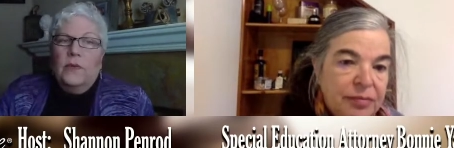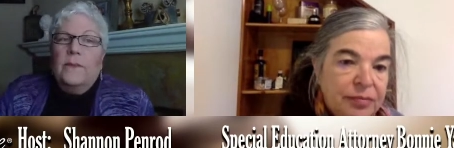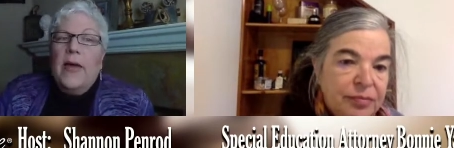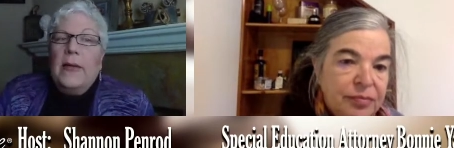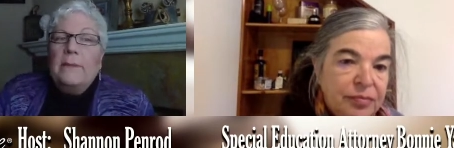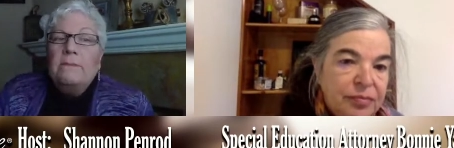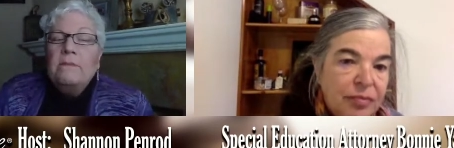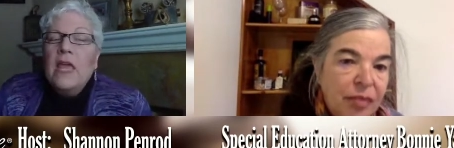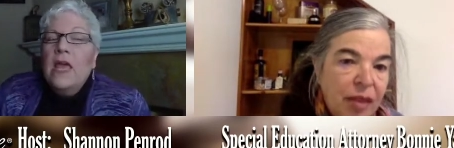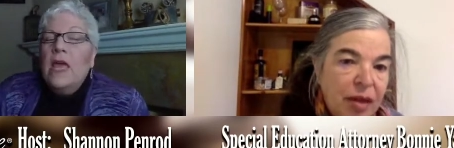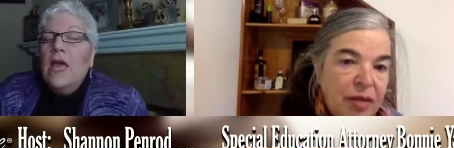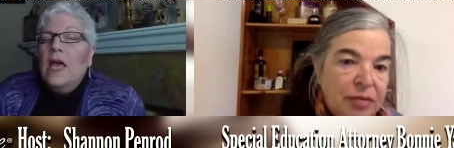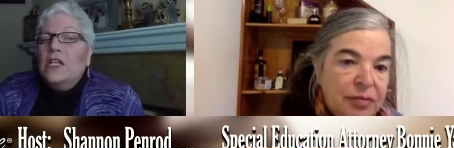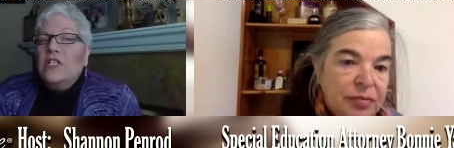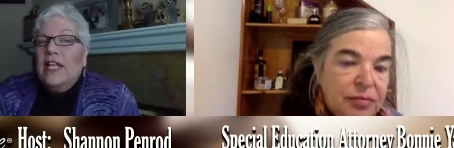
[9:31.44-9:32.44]
Speaker 1: pool but
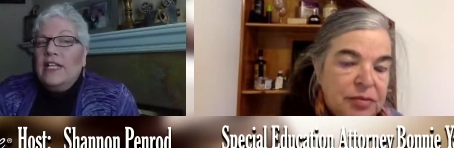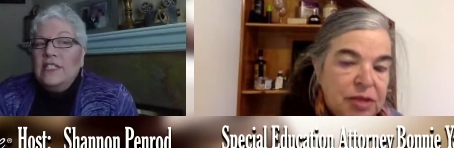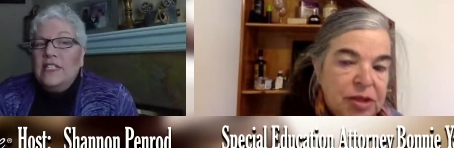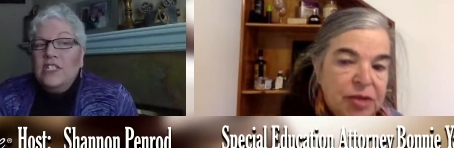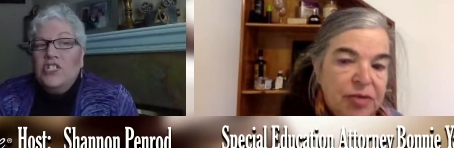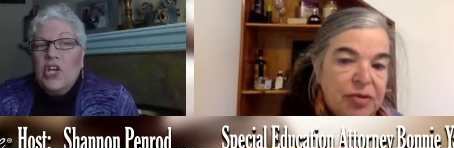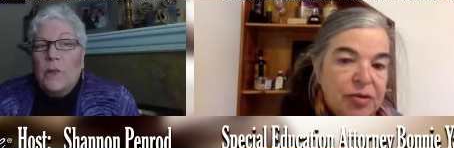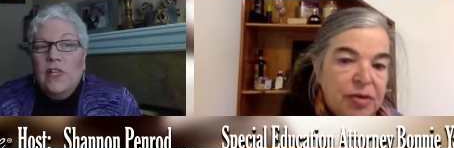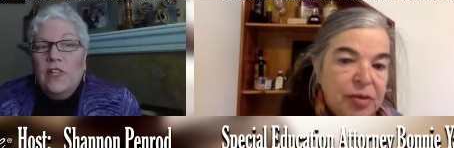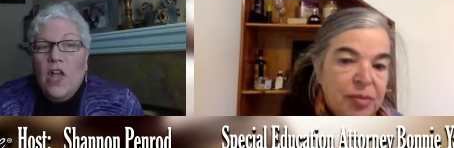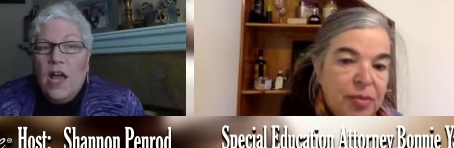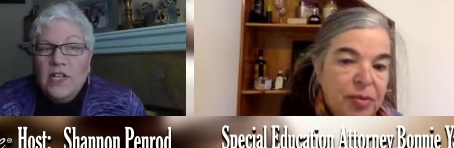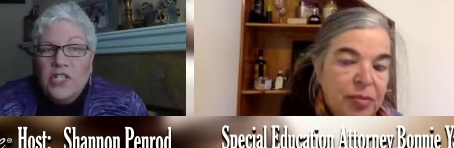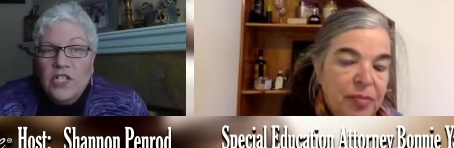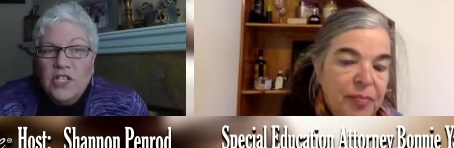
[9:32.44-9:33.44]
let's should we
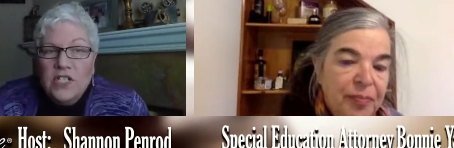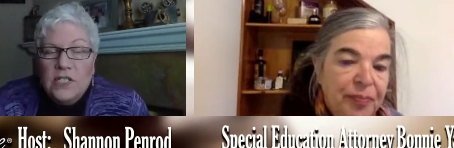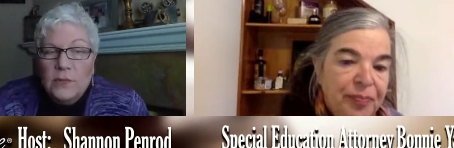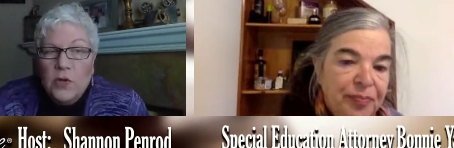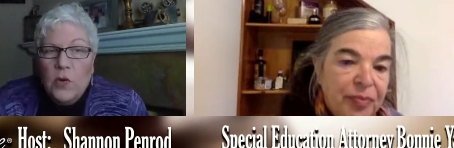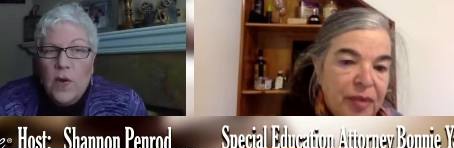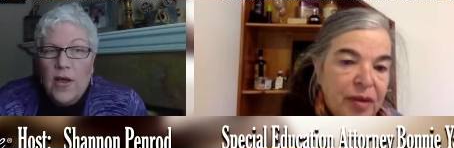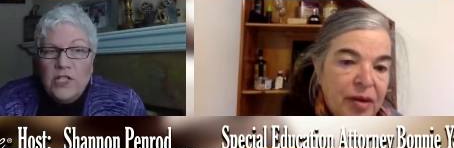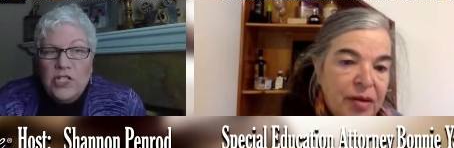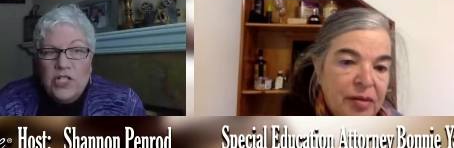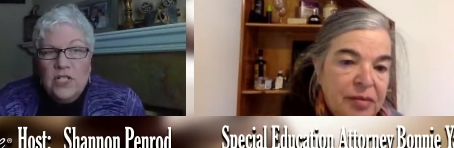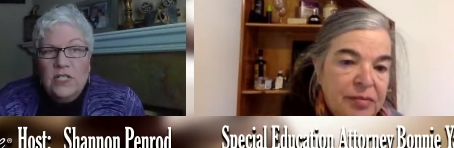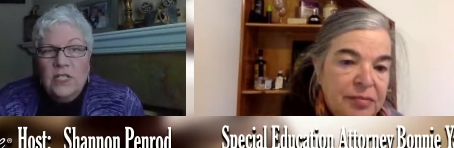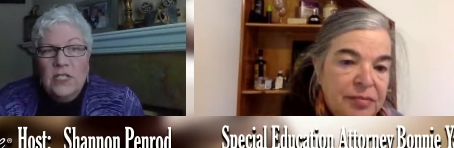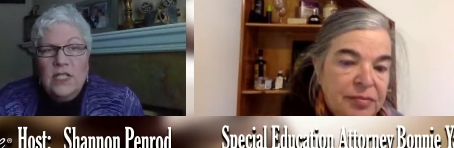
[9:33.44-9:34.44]
launch into some
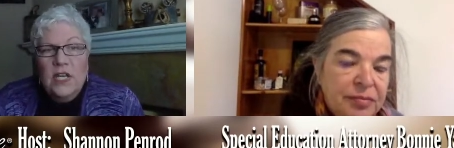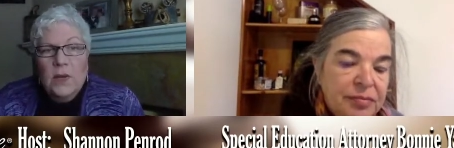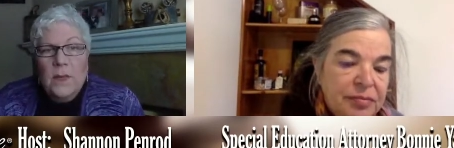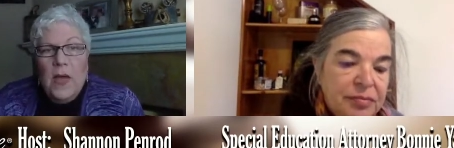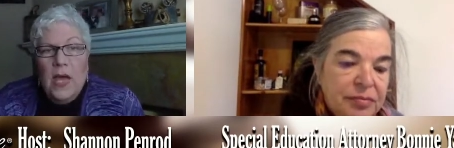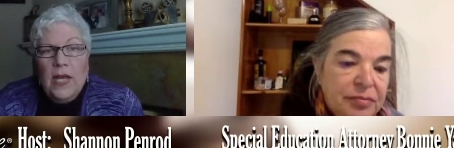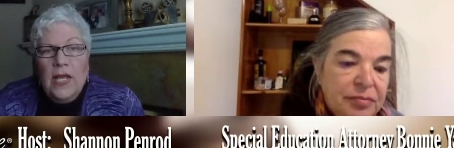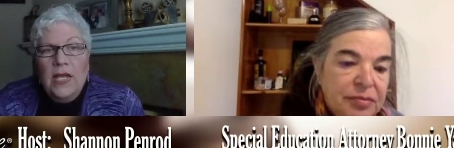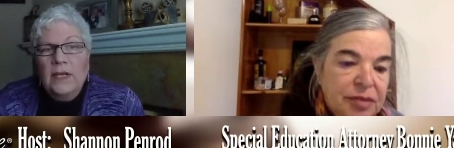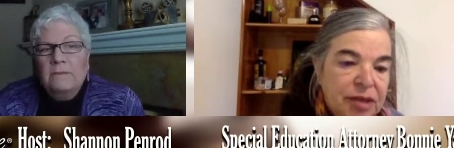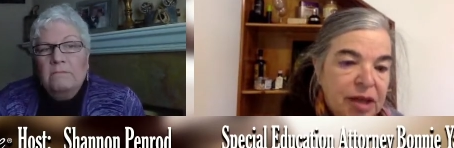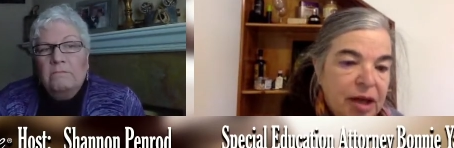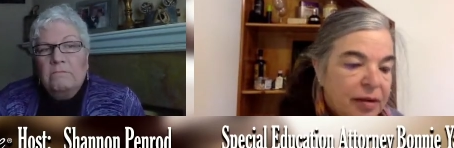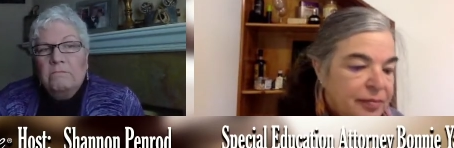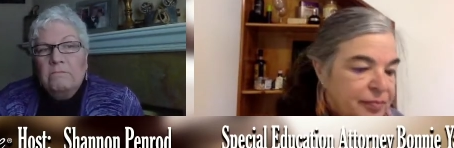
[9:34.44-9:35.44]
questions here bonnie yeah.
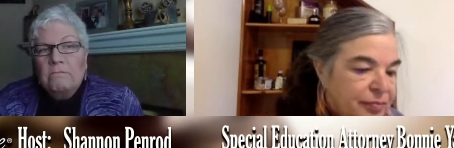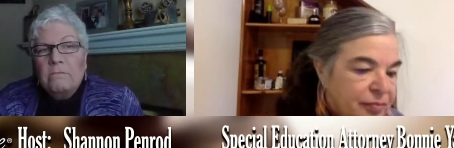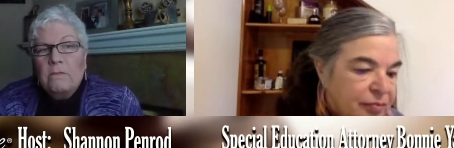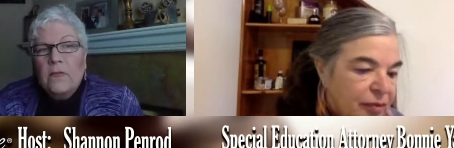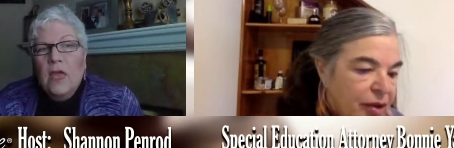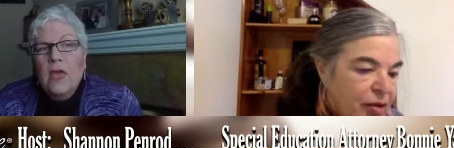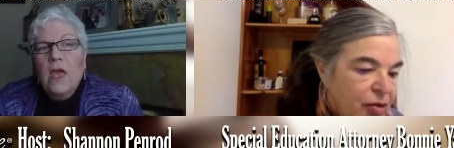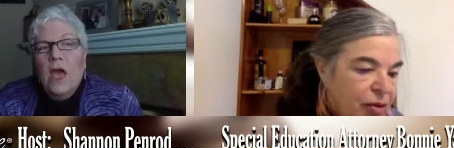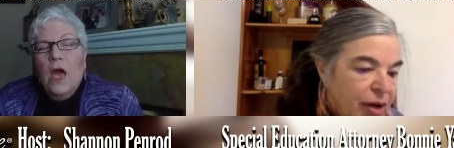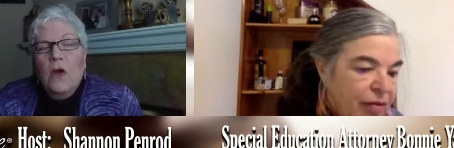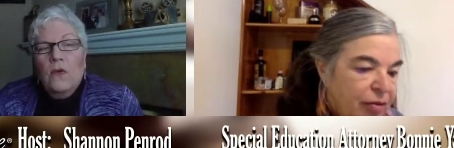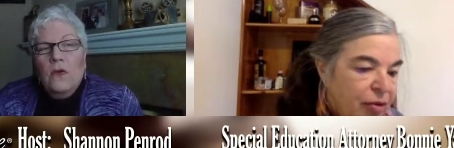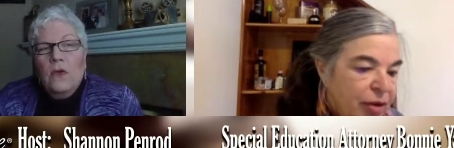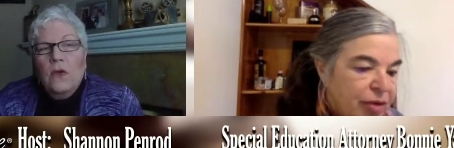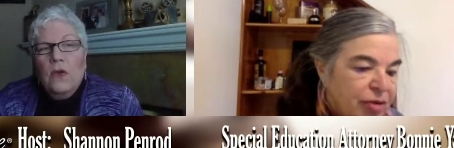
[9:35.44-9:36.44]
you have
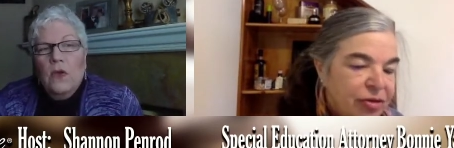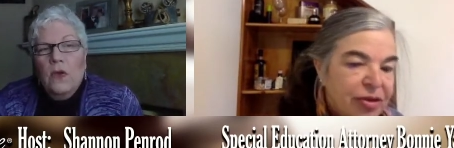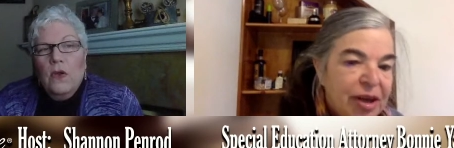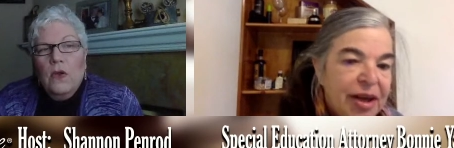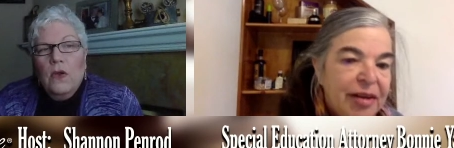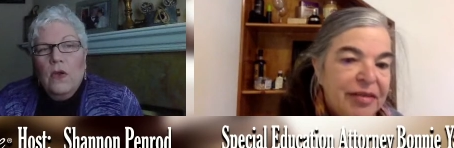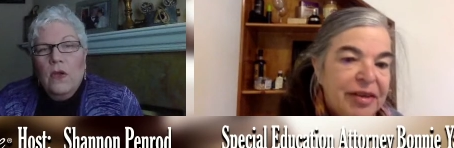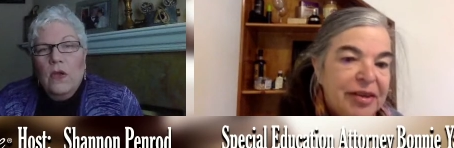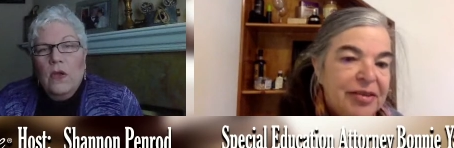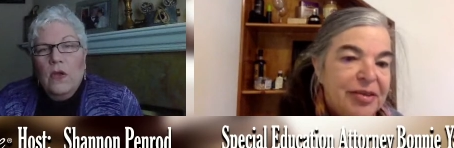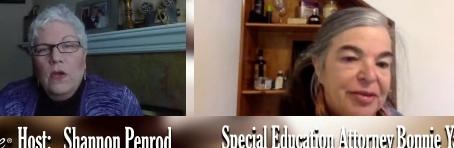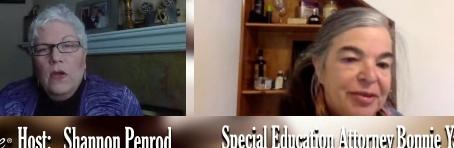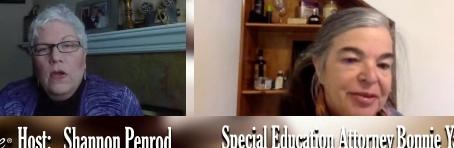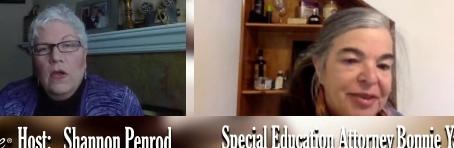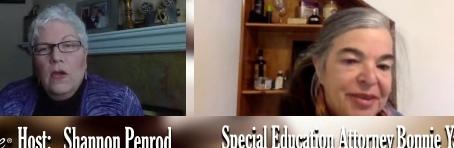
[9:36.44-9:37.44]
questions i have
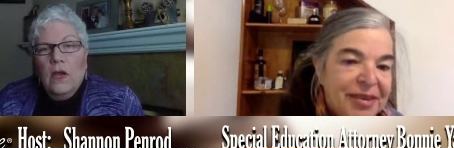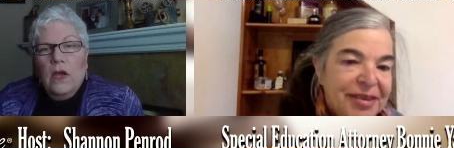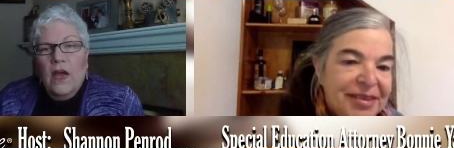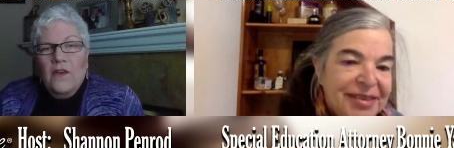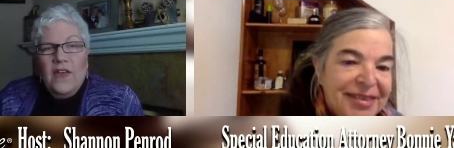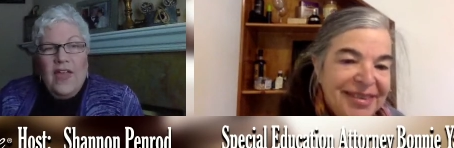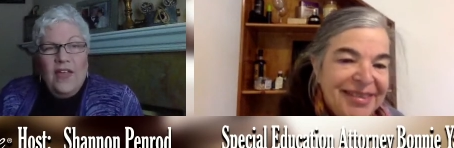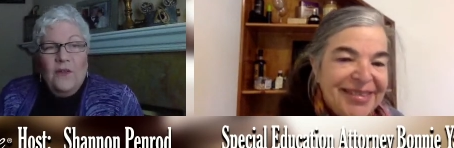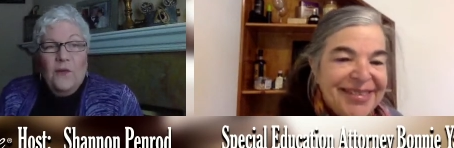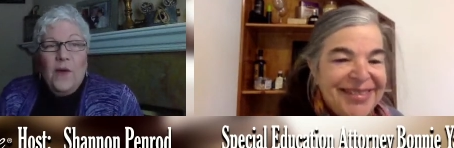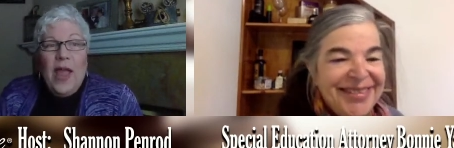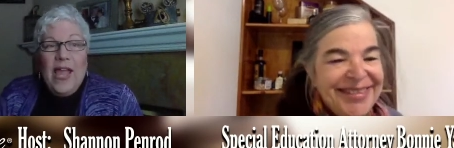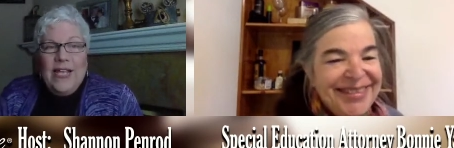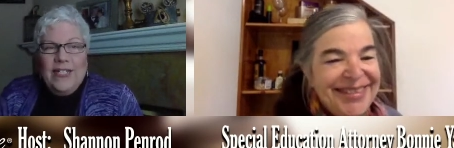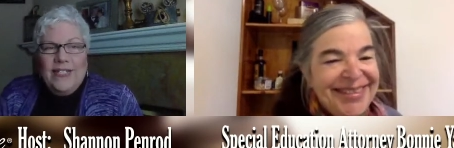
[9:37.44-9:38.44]
answers Okay,
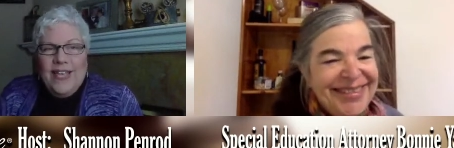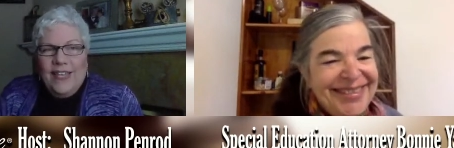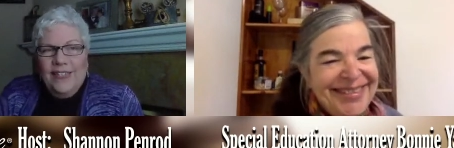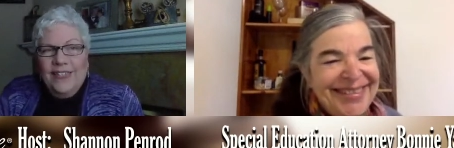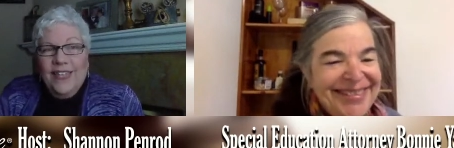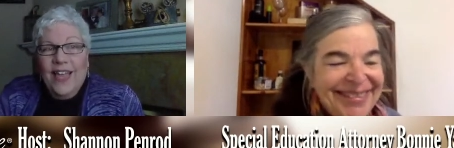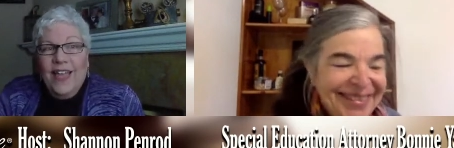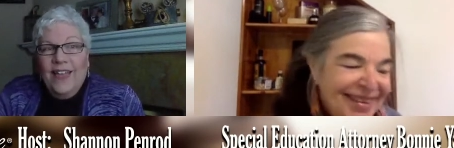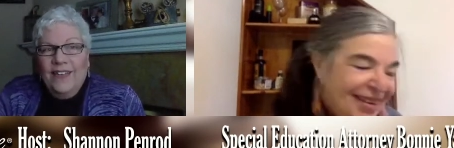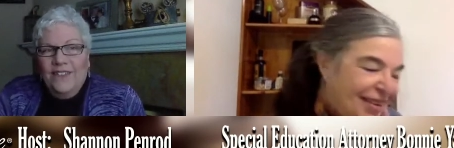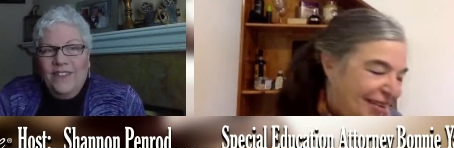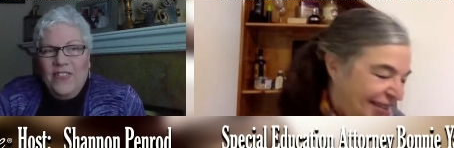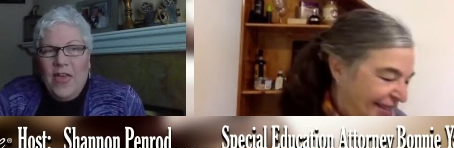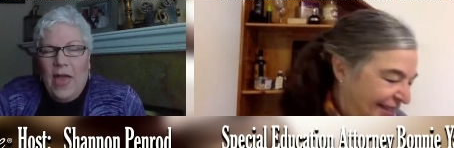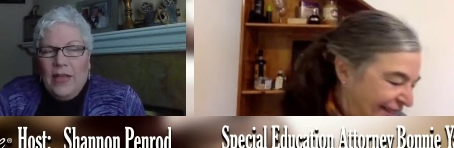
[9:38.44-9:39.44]
great. I
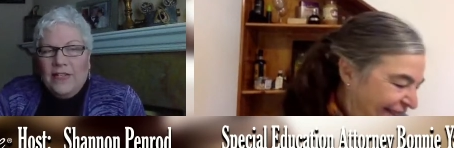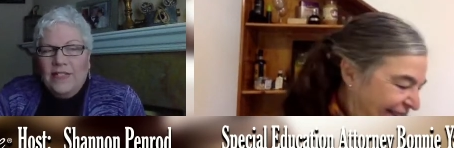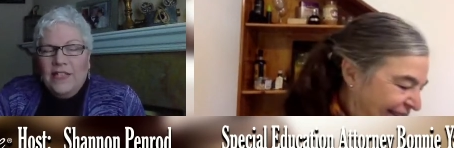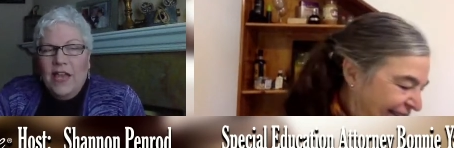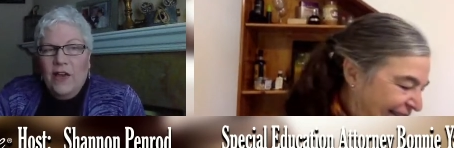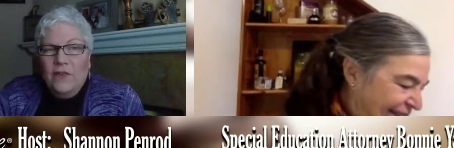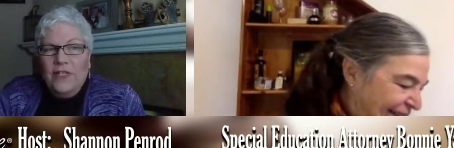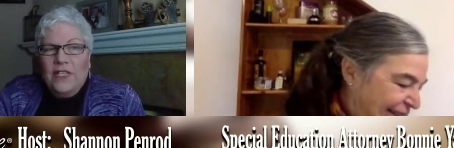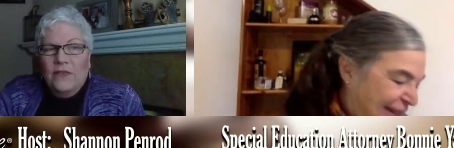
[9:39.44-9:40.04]
love that because I